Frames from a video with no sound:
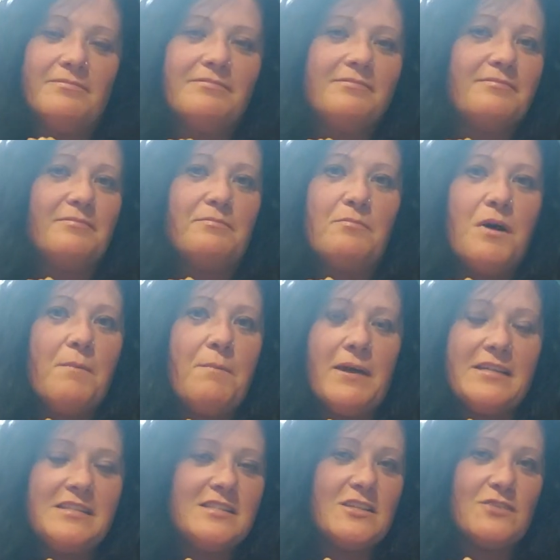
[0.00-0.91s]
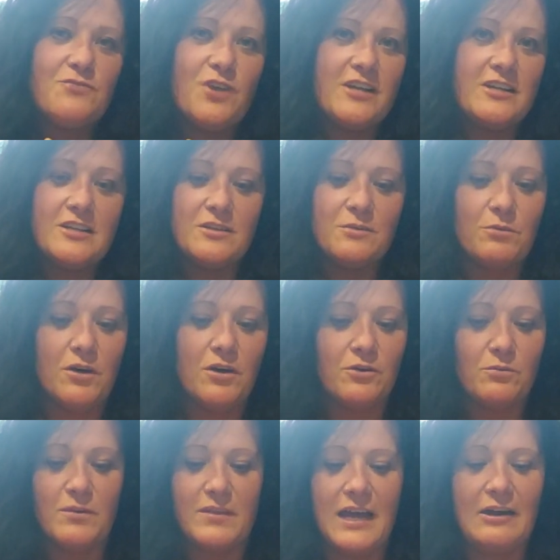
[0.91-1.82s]
my bestest friend in the
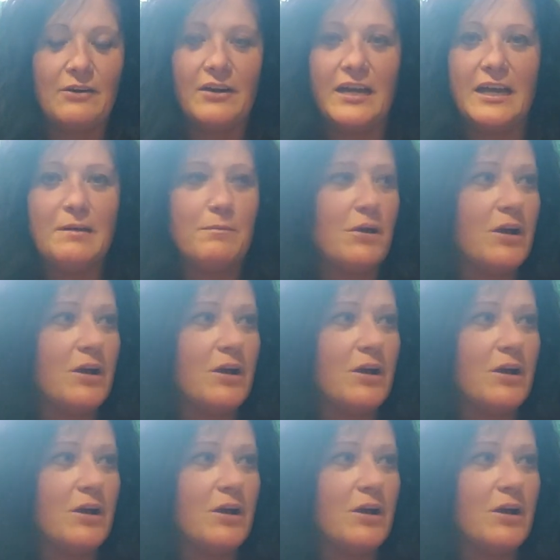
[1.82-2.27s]
world. Without him,